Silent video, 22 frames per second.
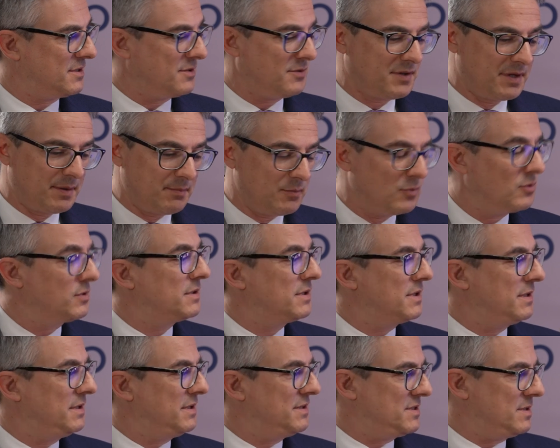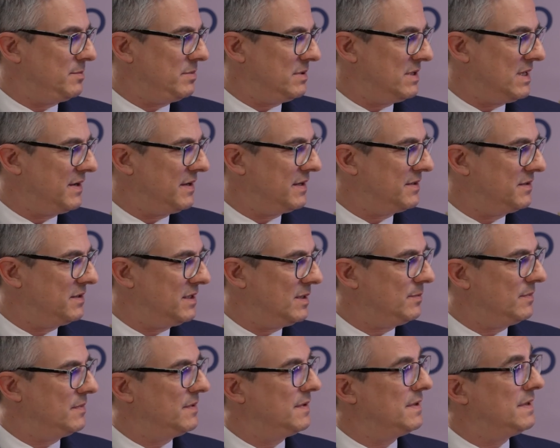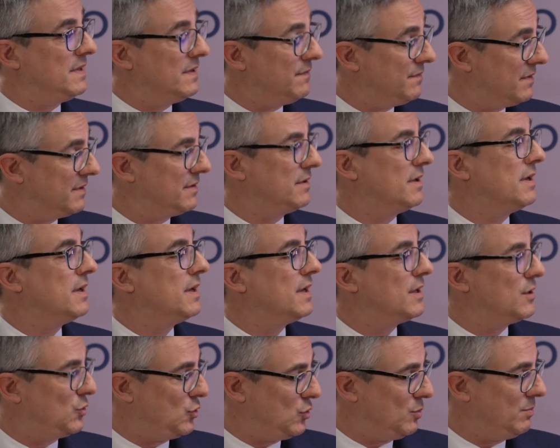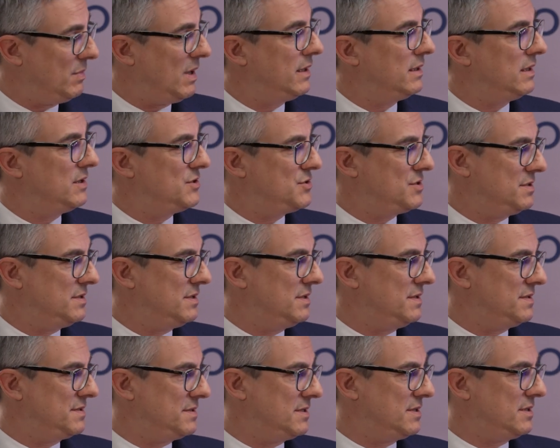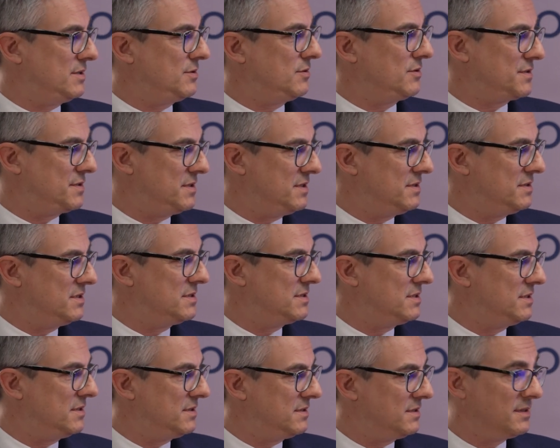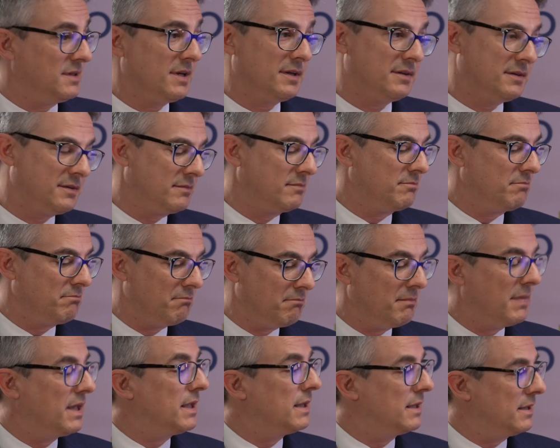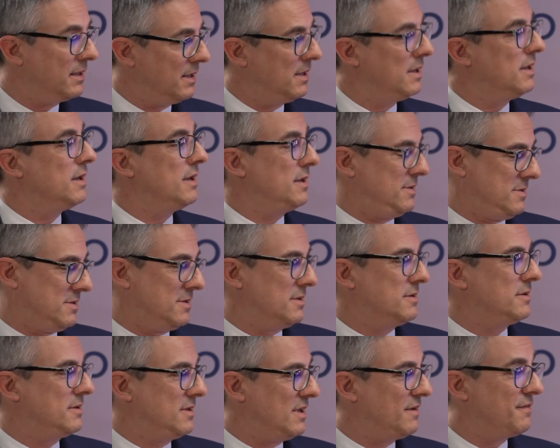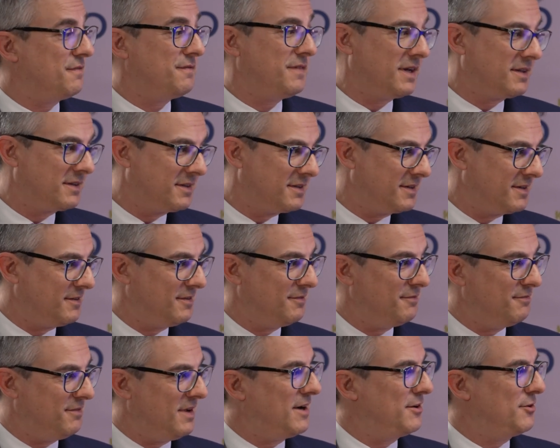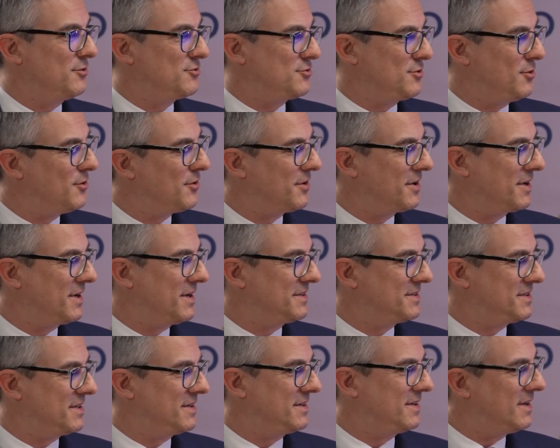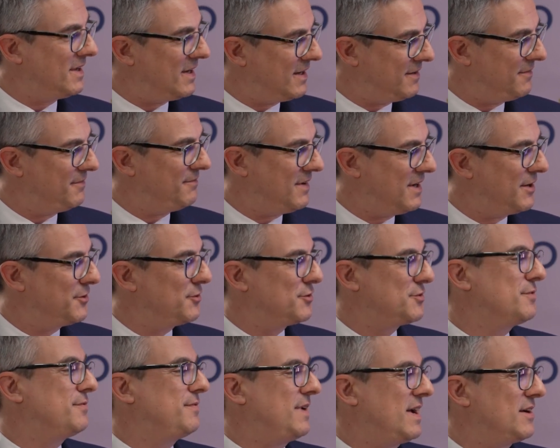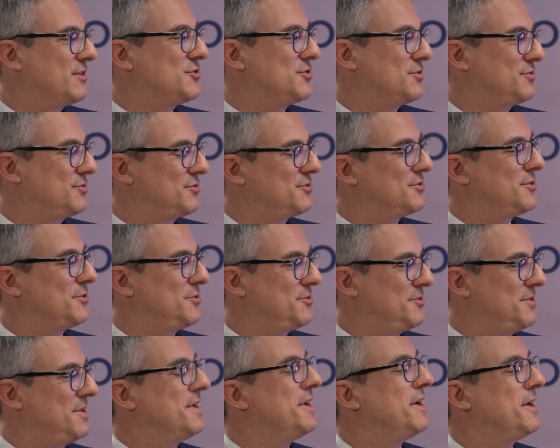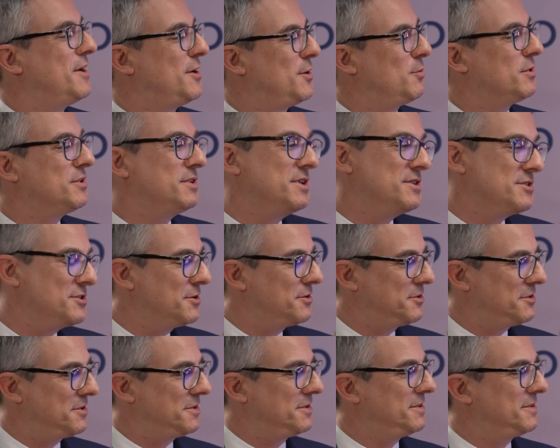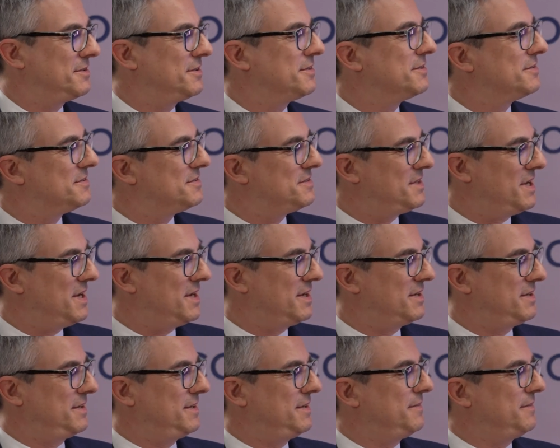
or a multidisciplinary team even to manage these toxicities that may affect various organs and various functions? So what is your take?